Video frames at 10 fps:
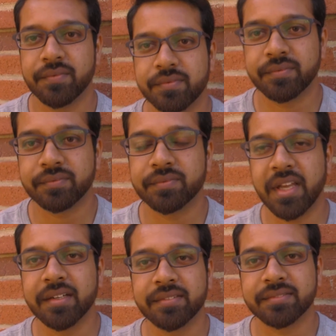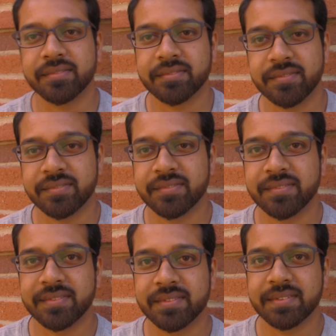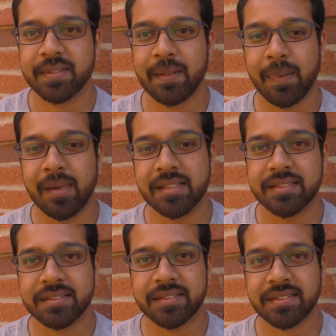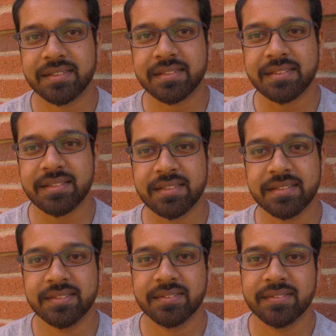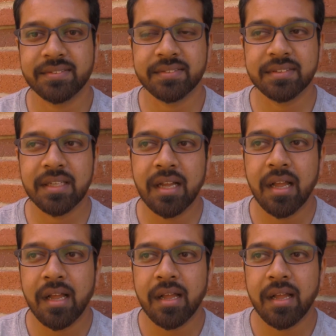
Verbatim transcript: Okay, so um, um, what kind of advice do you have for future students?